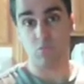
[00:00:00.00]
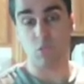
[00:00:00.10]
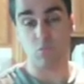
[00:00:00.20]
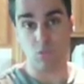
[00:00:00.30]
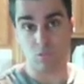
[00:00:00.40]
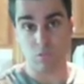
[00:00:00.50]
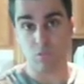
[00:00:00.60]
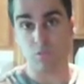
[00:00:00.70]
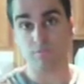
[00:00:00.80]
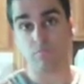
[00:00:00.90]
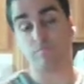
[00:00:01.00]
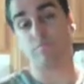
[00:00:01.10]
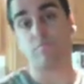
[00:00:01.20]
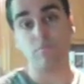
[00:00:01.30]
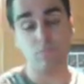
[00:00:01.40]
or roots.
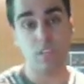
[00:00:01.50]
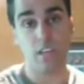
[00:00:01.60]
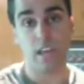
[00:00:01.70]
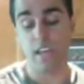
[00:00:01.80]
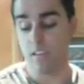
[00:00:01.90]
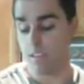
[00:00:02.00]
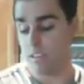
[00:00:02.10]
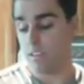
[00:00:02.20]
Okay?